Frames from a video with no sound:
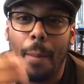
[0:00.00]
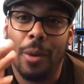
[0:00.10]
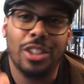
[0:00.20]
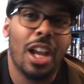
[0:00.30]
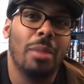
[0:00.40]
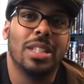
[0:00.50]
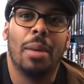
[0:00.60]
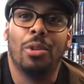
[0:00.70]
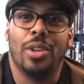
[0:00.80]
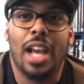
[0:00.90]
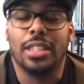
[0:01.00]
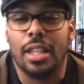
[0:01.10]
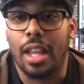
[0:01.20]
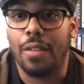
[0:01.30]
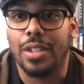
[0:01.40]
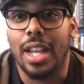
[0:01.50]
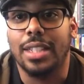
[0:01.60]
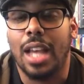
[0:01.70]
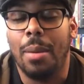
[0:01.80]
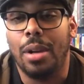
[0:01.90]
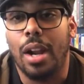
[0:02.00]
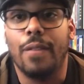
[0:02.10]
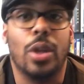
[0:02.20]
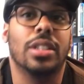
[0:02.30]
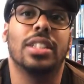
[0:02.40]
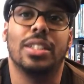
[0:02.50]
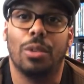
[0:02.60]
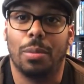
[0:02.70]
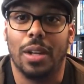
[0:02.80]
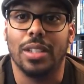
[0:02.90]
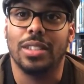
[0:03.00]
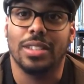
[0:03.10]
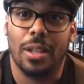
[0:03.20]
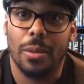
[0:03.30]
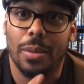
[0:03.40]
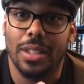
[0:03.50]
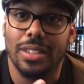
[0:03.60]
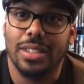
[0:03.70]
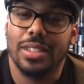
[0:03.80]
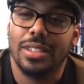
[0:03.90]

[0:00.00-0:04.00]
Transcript: Post your comments down below, you guys, and thank you for taking time today at Fox and C-World Productions. Peace.